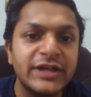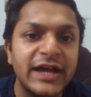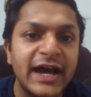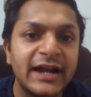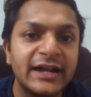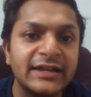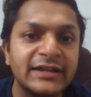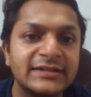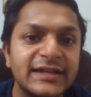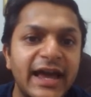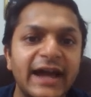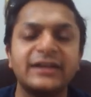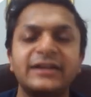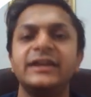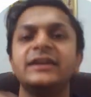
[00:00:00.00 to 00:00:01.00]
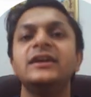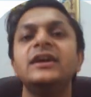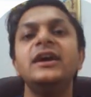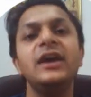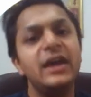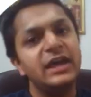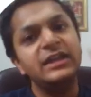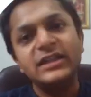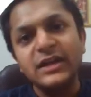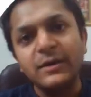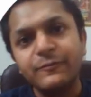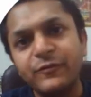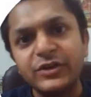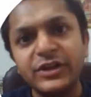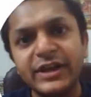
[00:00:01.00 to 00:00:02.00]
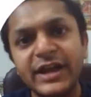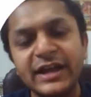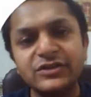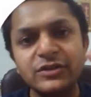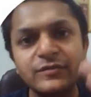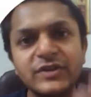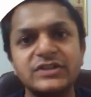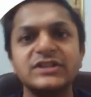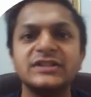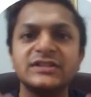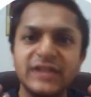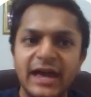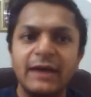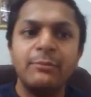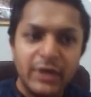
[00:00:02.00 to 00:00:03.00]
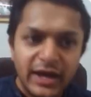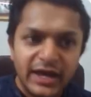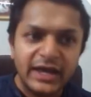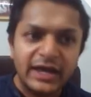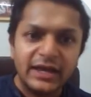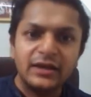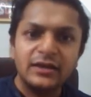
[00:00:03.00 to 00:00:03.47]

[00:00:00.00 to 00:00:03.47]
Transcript: that is acting in the upward direction which is MA,